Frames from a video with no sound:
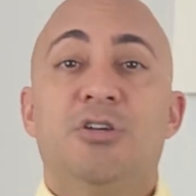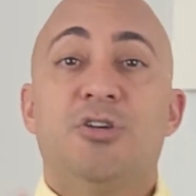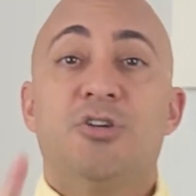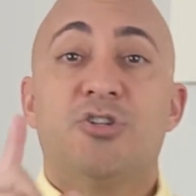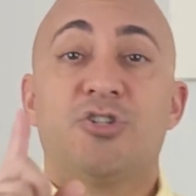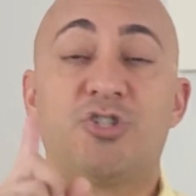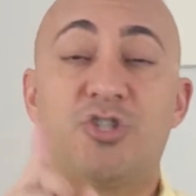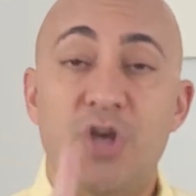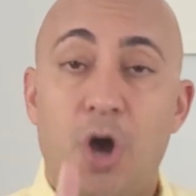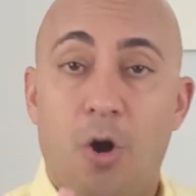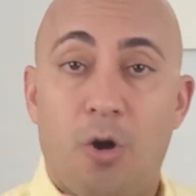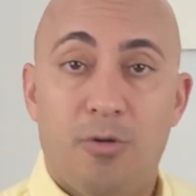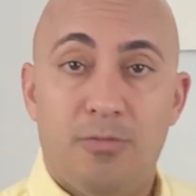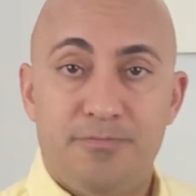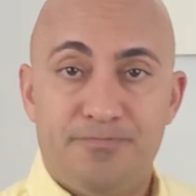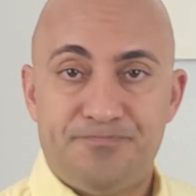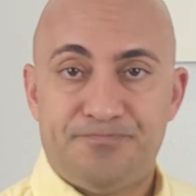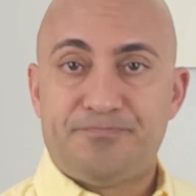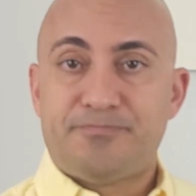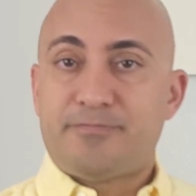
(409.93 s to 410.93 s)
So
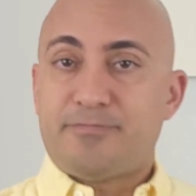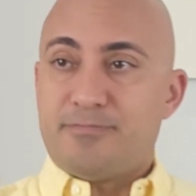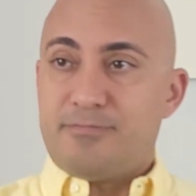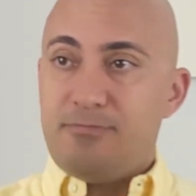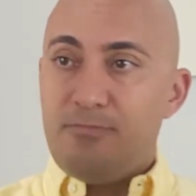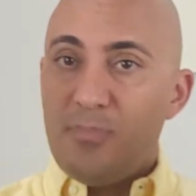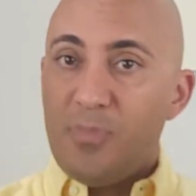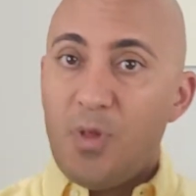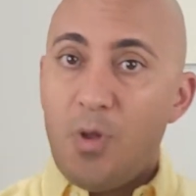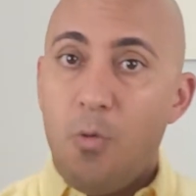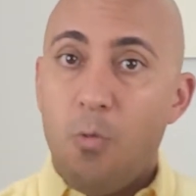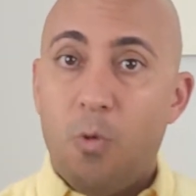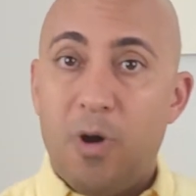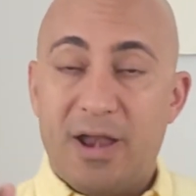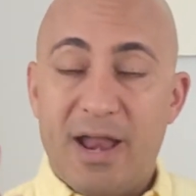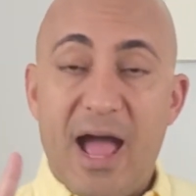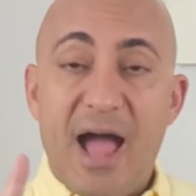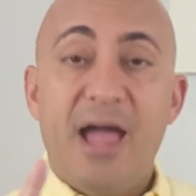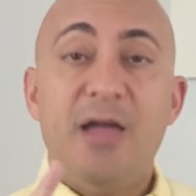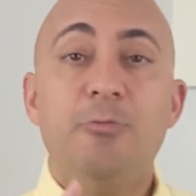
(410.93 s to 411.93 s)
what
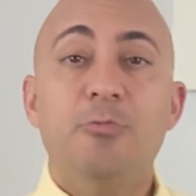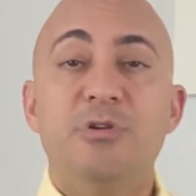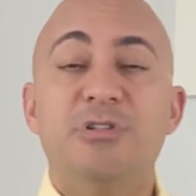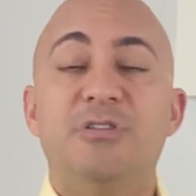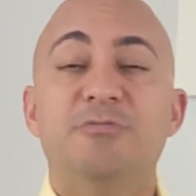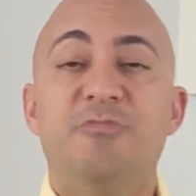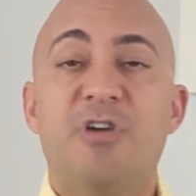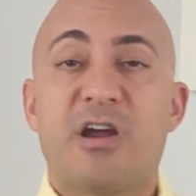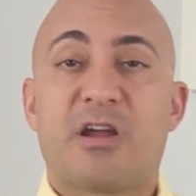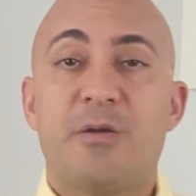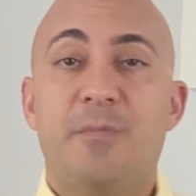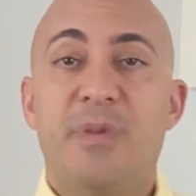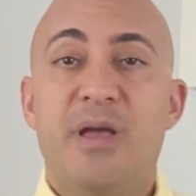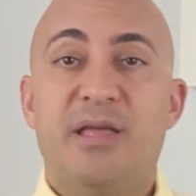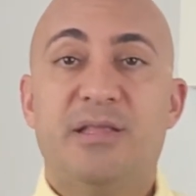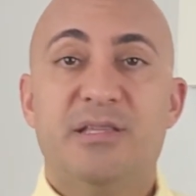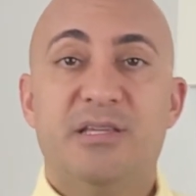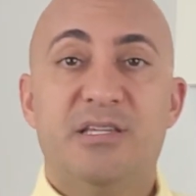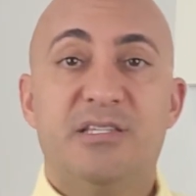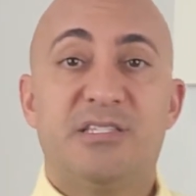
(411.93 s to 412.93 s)
I would
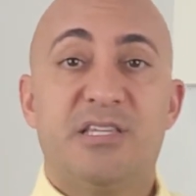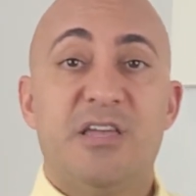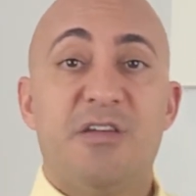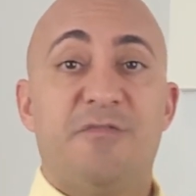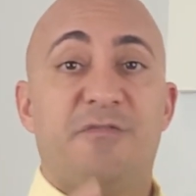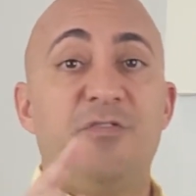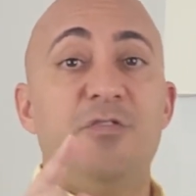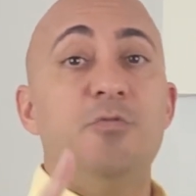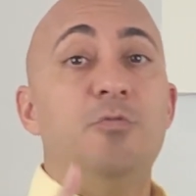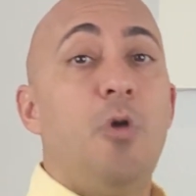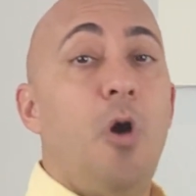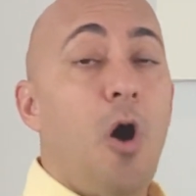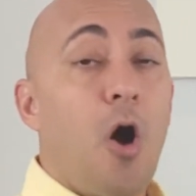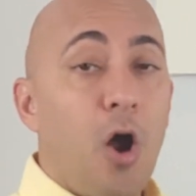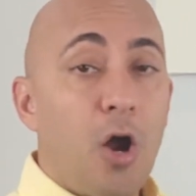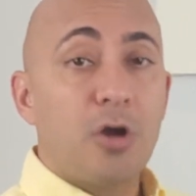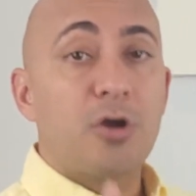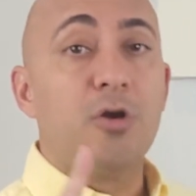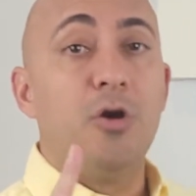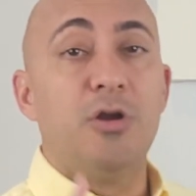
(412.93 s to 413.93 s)
recommend is, if you
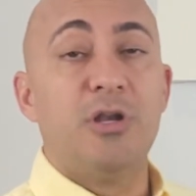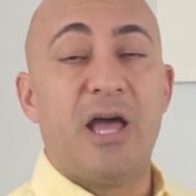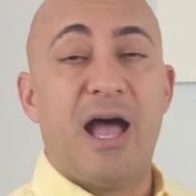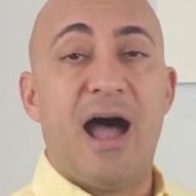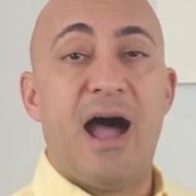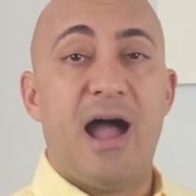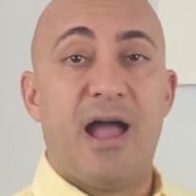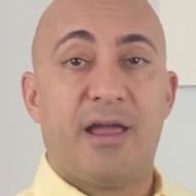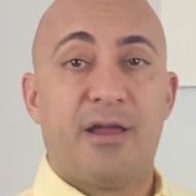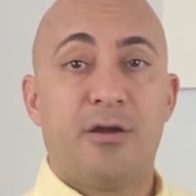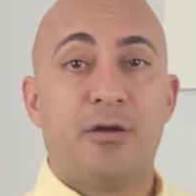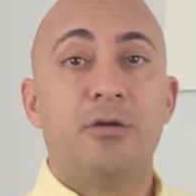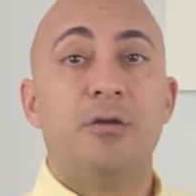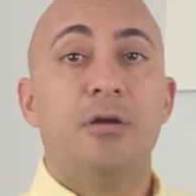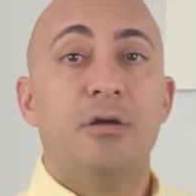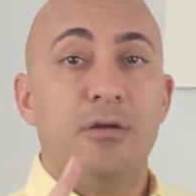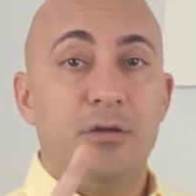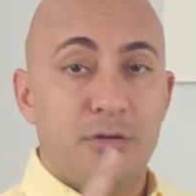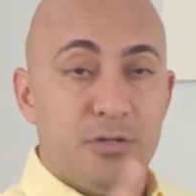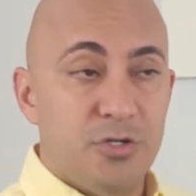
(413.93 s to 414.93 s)
are going to hire,
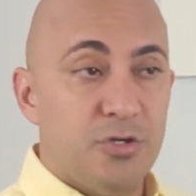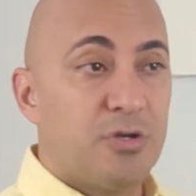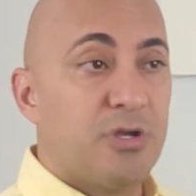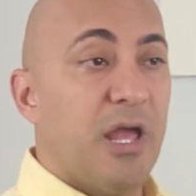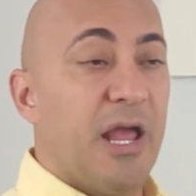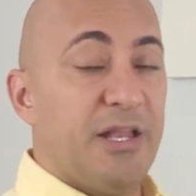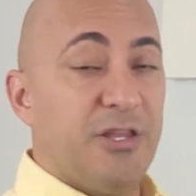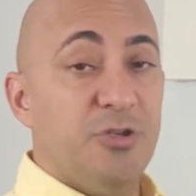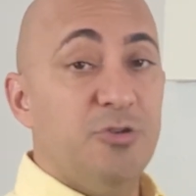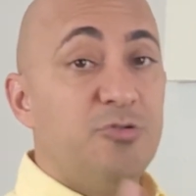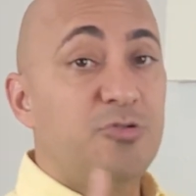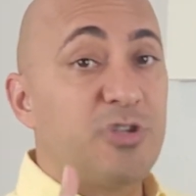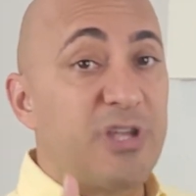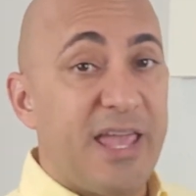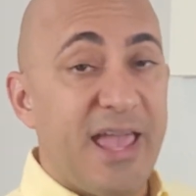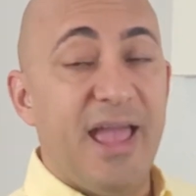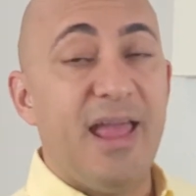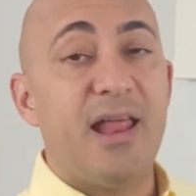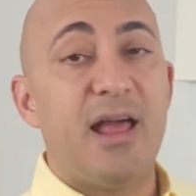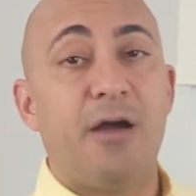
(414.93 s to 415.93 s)
you
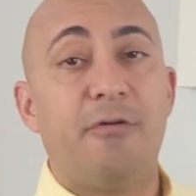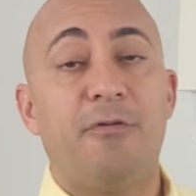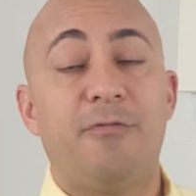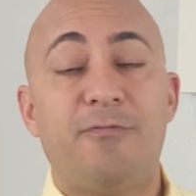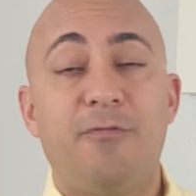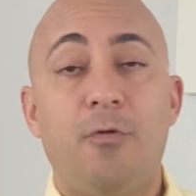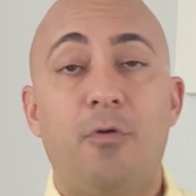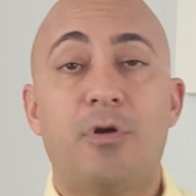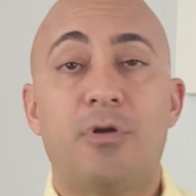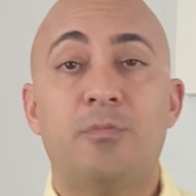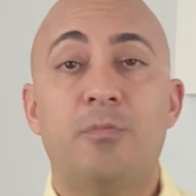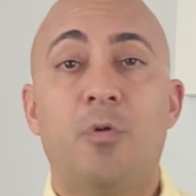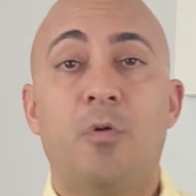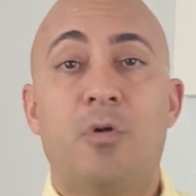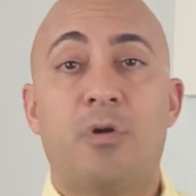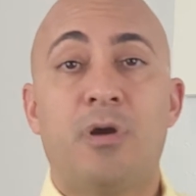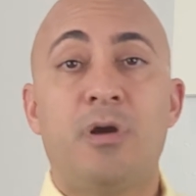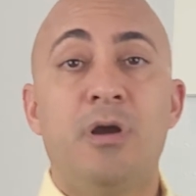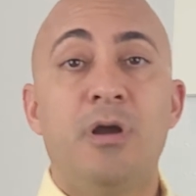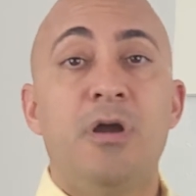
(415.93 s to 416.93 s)
can't afford
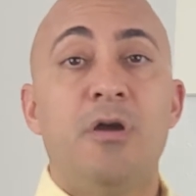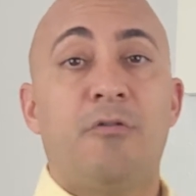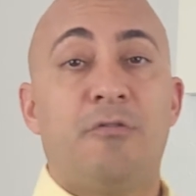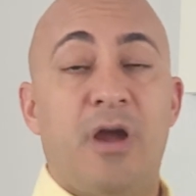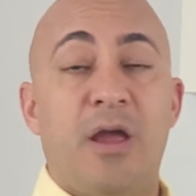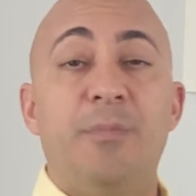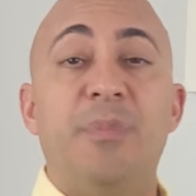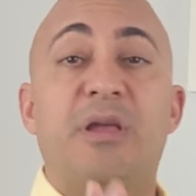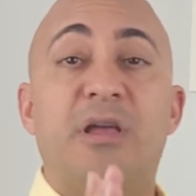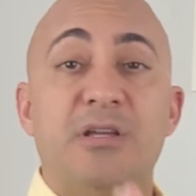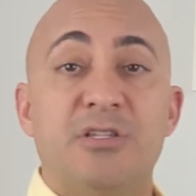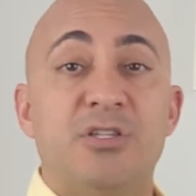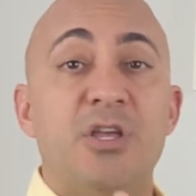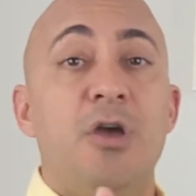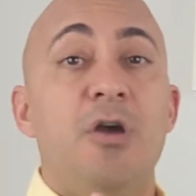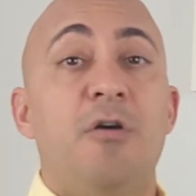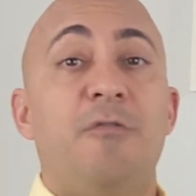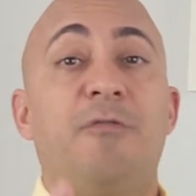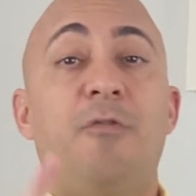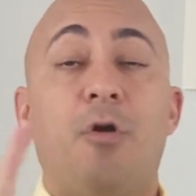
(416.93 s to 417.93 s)
more, right? Because
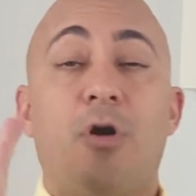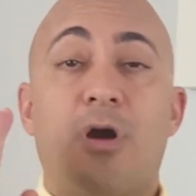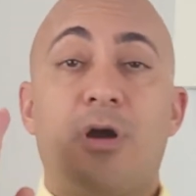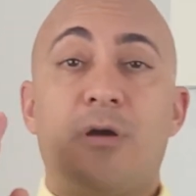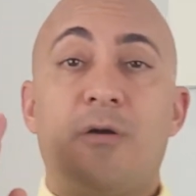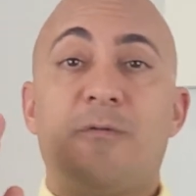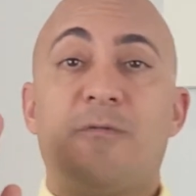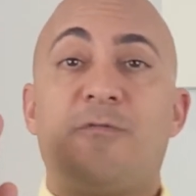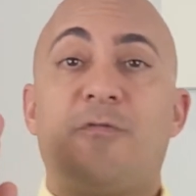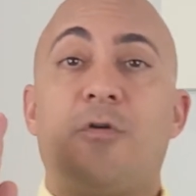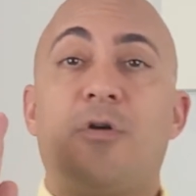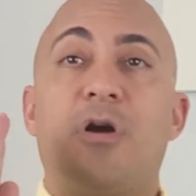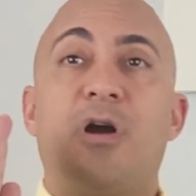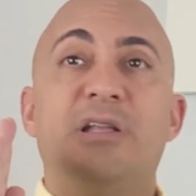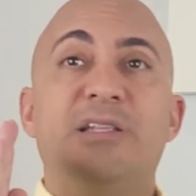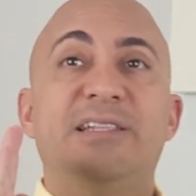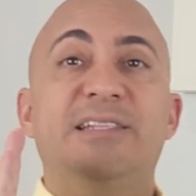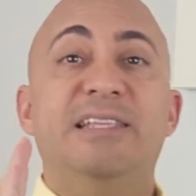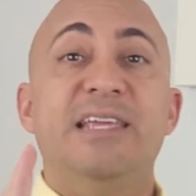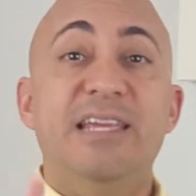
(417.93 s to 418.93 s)
for a
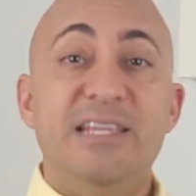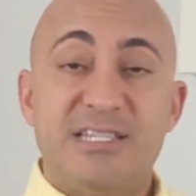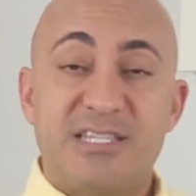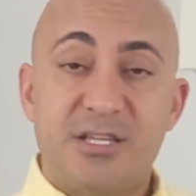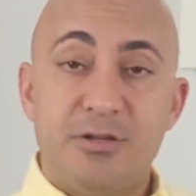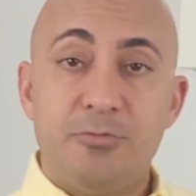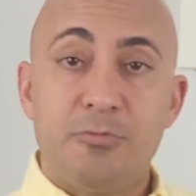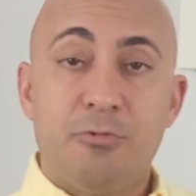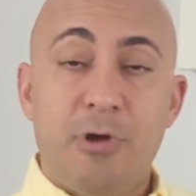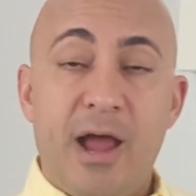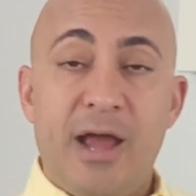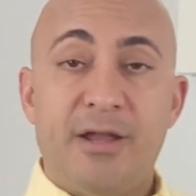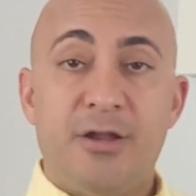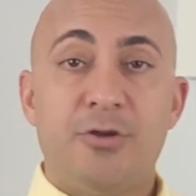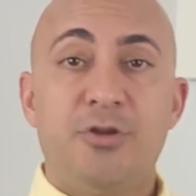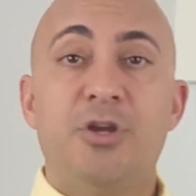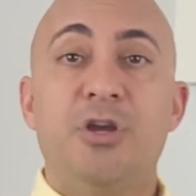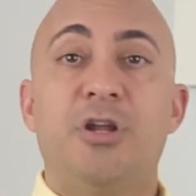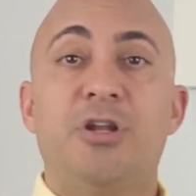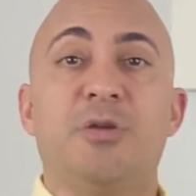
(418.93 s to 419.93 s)
decent writer,
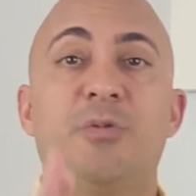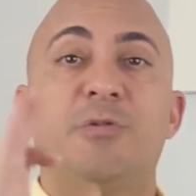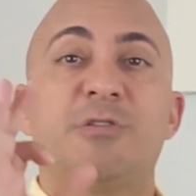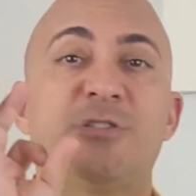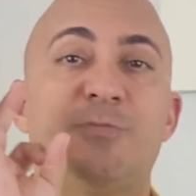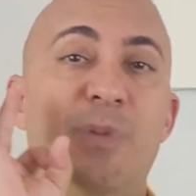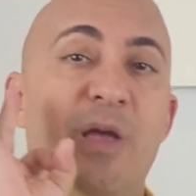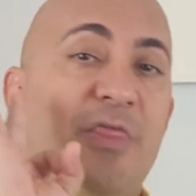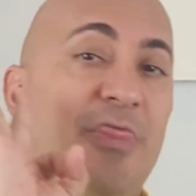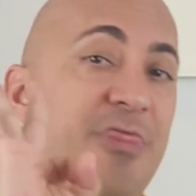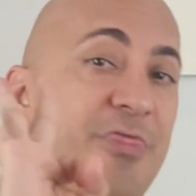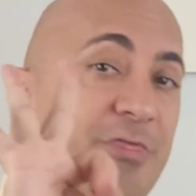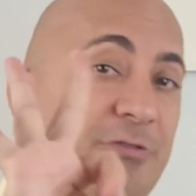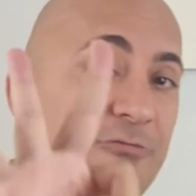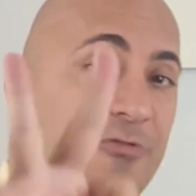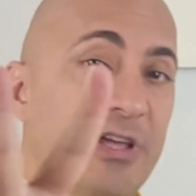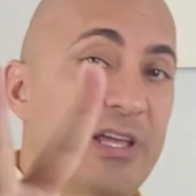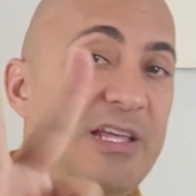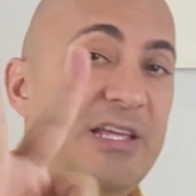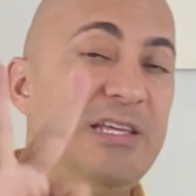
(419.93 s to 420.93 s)
you're going to spend
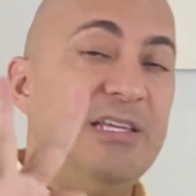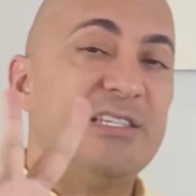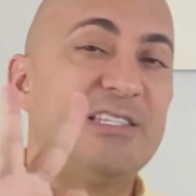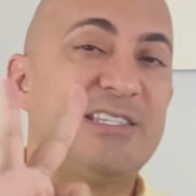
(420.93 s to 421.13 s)
3